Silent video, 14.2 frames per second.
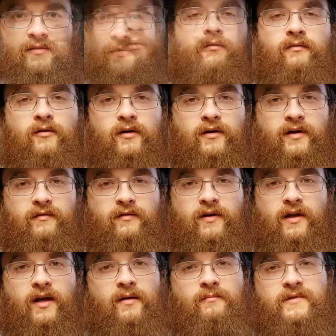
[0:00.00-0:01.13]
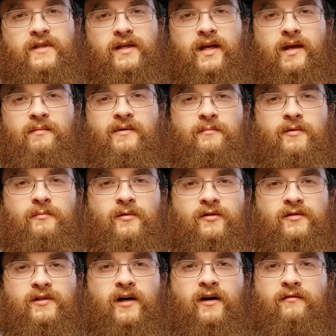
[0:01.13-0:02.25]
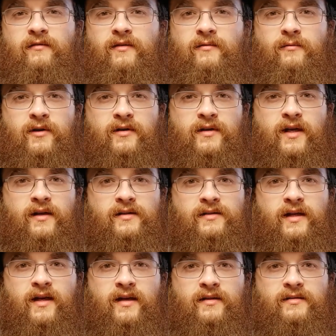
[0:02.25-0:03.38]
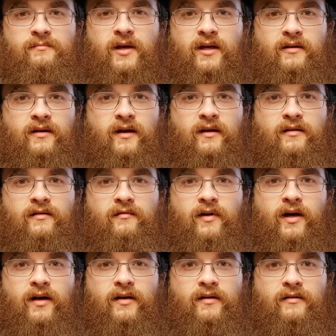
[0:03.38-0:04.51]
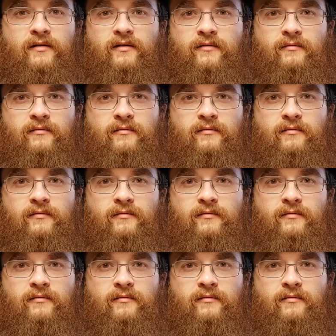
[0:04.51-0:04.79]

The four different games that came up the most often were Deus Ex Mankind Divided,